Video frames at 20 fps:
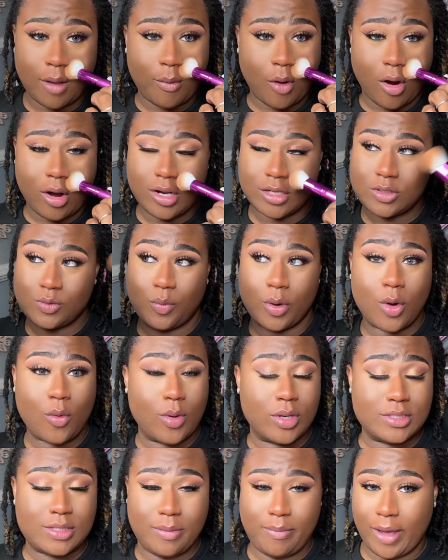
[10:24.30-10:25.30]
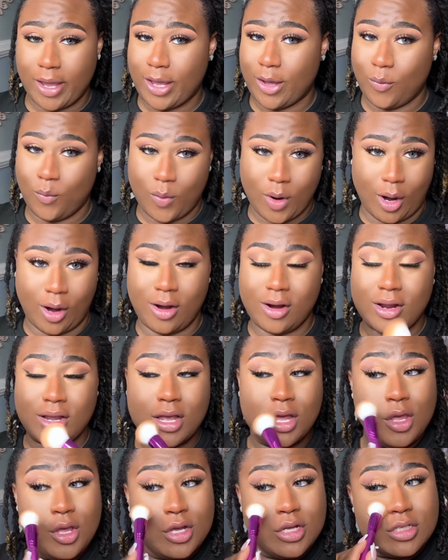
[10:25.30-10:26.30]
artist, we're going to make it work.
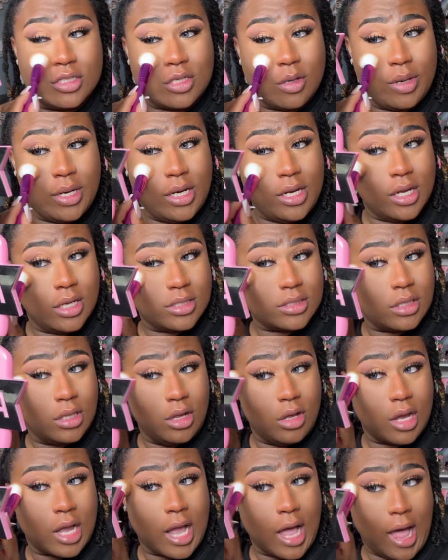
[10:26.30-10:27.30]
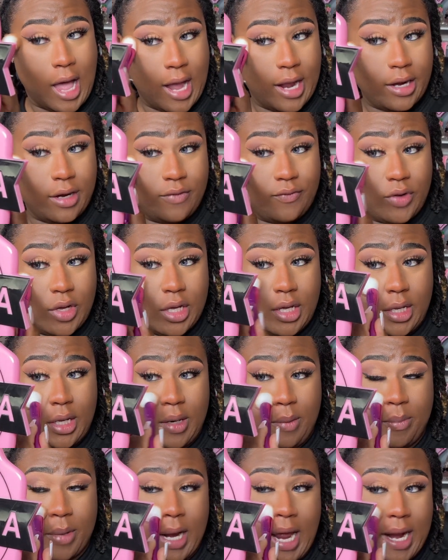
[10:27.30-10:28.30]
So it does look kind of
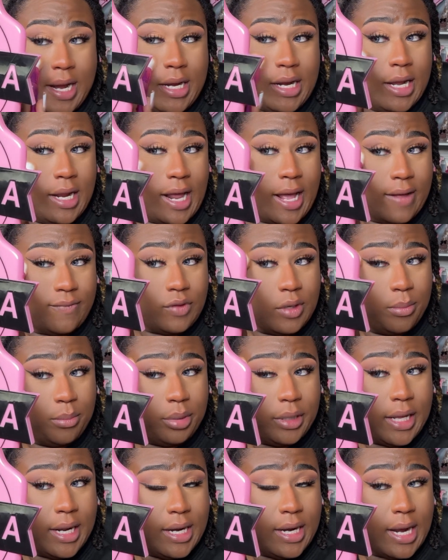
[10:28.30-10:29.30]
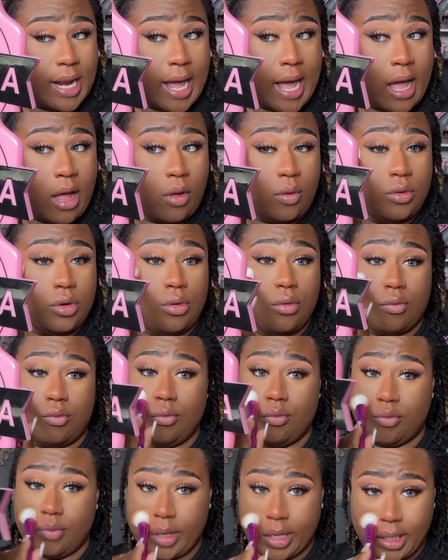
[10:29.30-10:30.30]
good, but I did have to blend it out
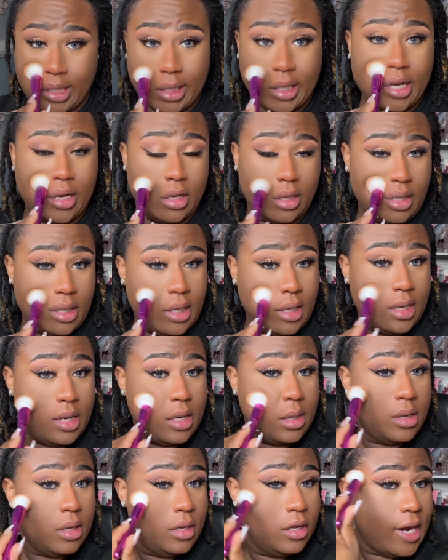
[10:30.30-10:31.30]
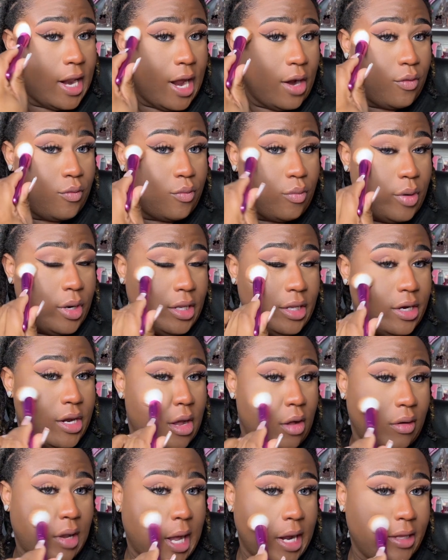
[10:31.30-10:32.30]
really good. And I really
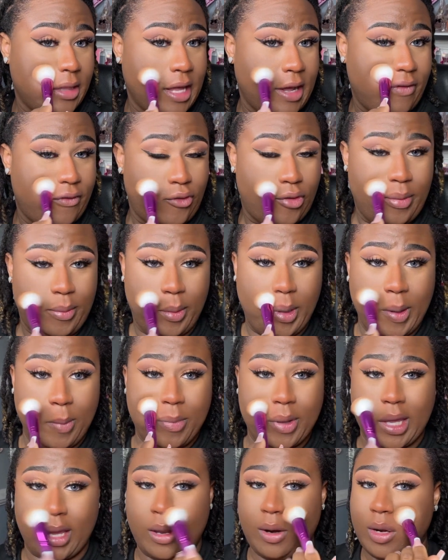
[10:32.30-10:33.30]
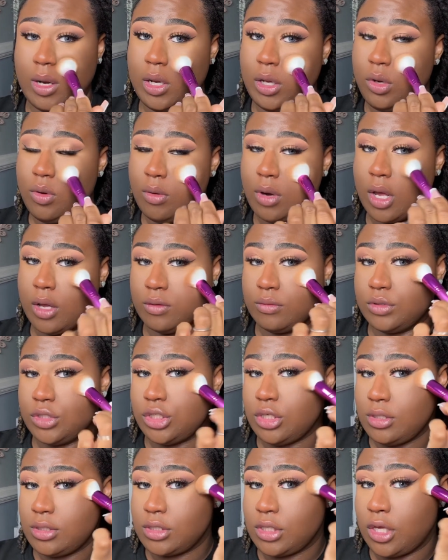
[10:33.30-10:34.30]
don't like that for me, but you know,
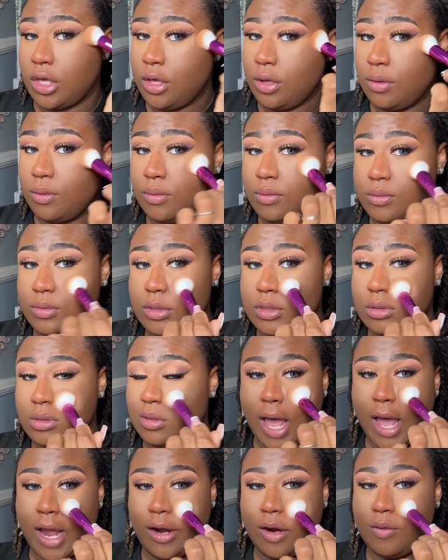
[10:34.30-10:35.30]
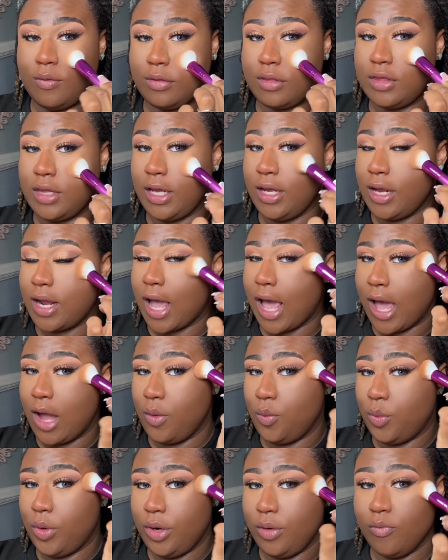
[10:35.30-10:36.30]
she's cute. I don't think I
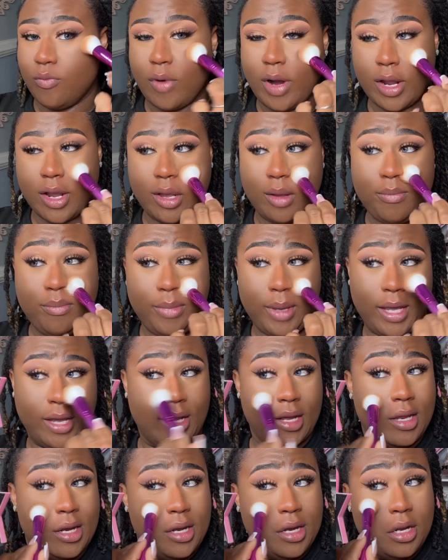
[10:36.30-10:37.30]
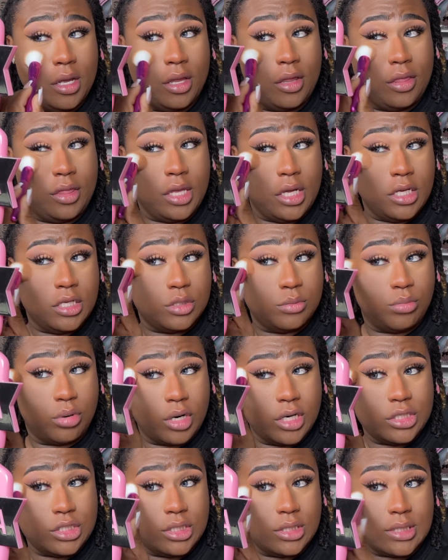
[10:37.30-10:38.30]
would recommend these
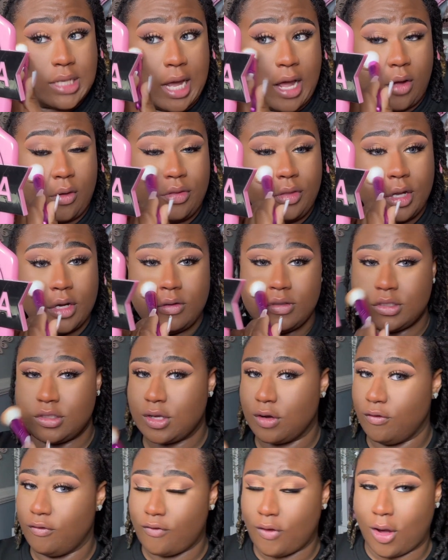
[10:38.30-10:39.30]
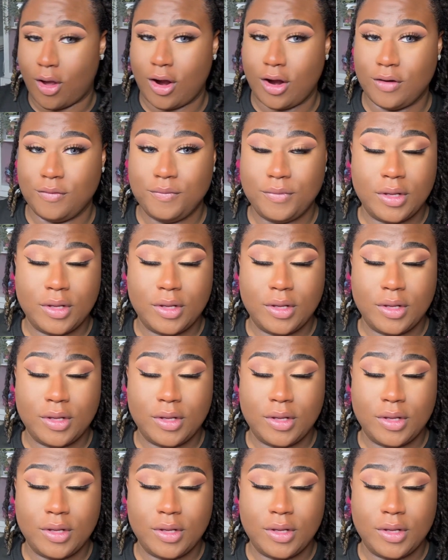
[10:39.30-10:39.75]
brushes out though so far.